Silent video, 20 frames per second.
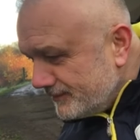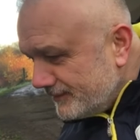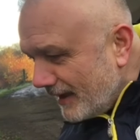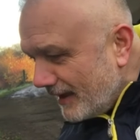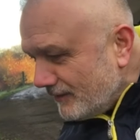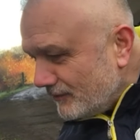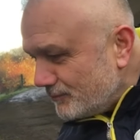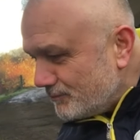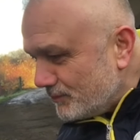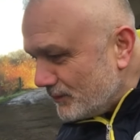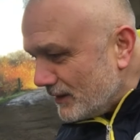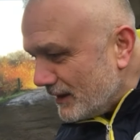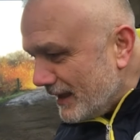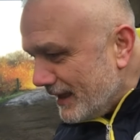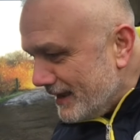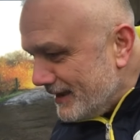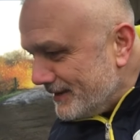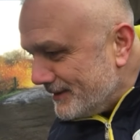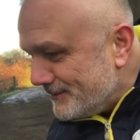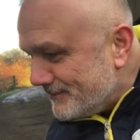desperately
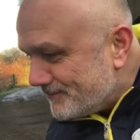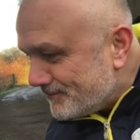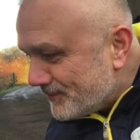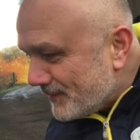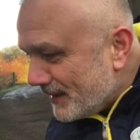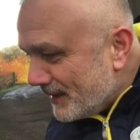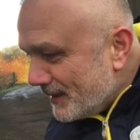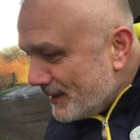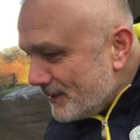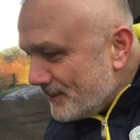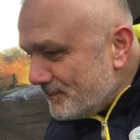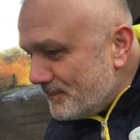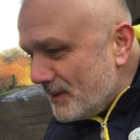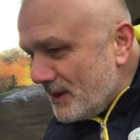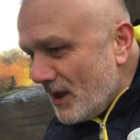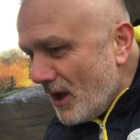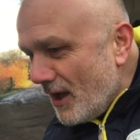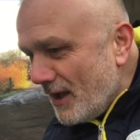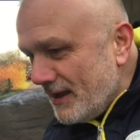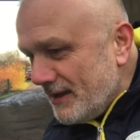
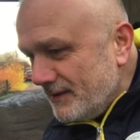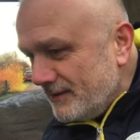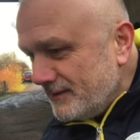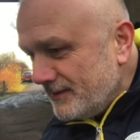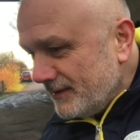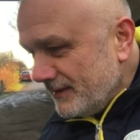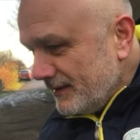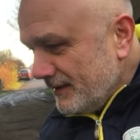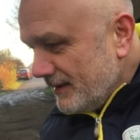behind.